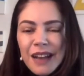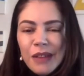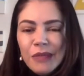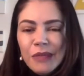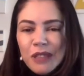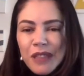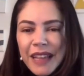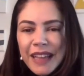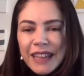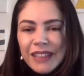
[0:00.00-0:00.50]
I
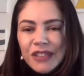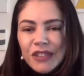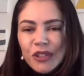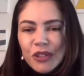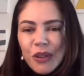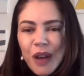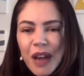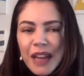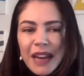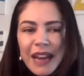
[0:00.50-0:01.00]
would like
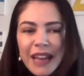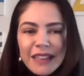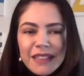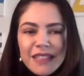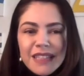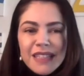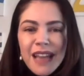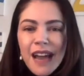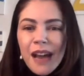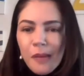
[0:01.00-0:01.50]
to highlight
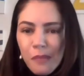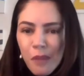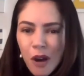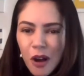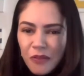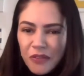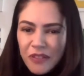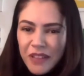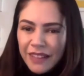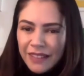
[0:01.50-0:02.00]
some
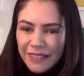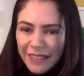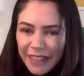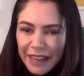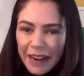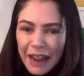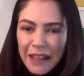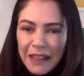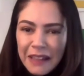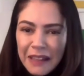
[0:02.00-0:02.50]
of them.
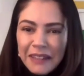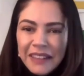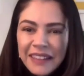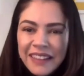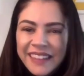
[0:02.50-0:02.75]
Can I?